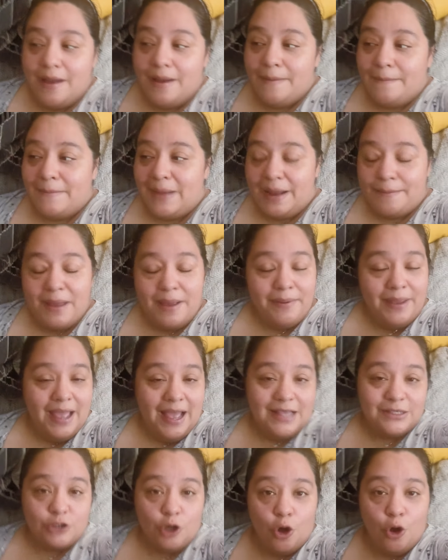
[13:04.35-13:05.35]
My baby
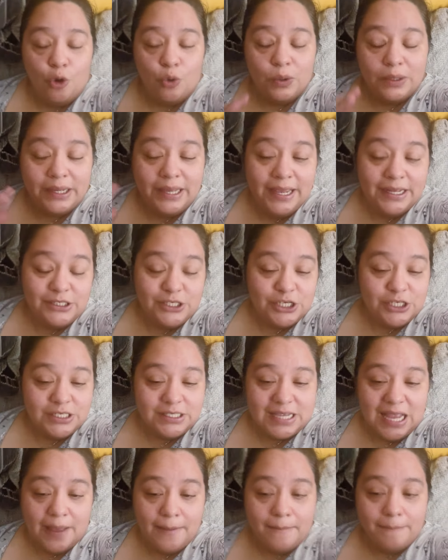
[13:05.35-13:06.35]
has a whole kitchen
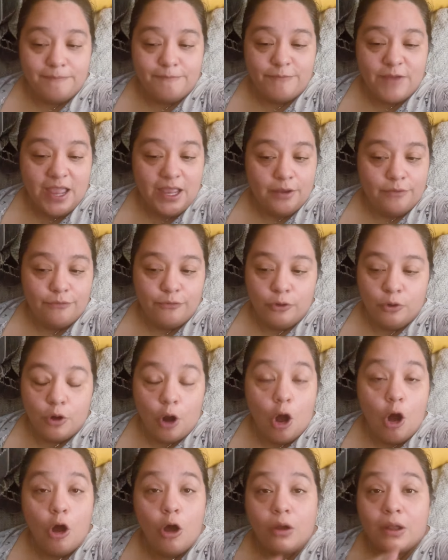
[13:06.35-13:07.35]
set, fake food,
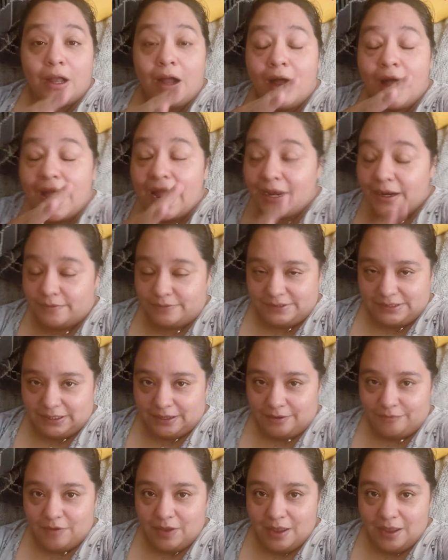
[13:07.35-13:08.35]
all kind of
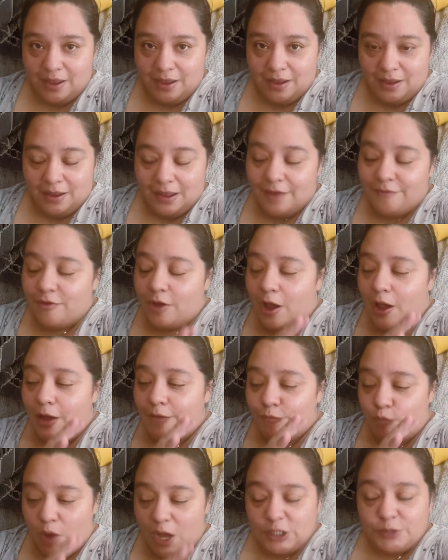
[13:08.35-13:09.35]
stuff. If y'all
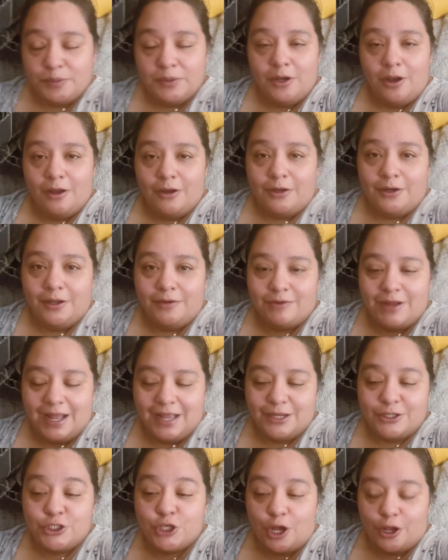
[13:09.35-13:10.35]
watch me long enough,
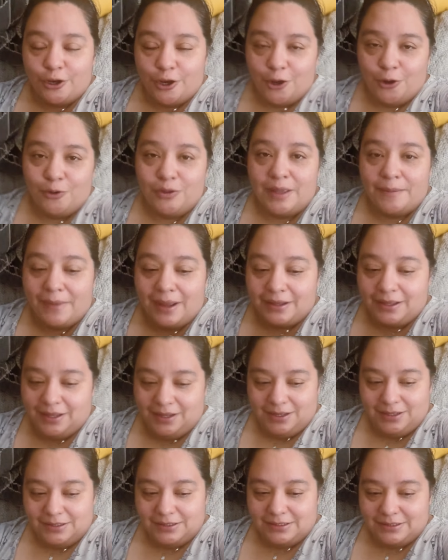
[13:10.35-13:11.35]
guys, y'all know that my
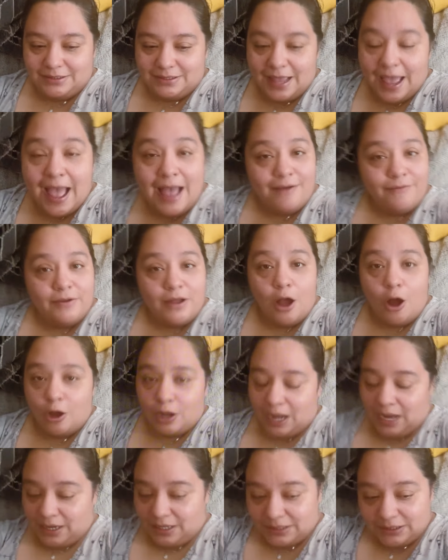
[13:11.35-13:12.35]
kids have all
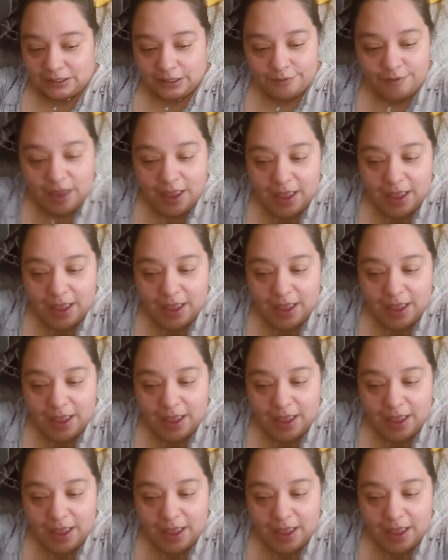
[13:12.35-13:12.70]
kind of stuff.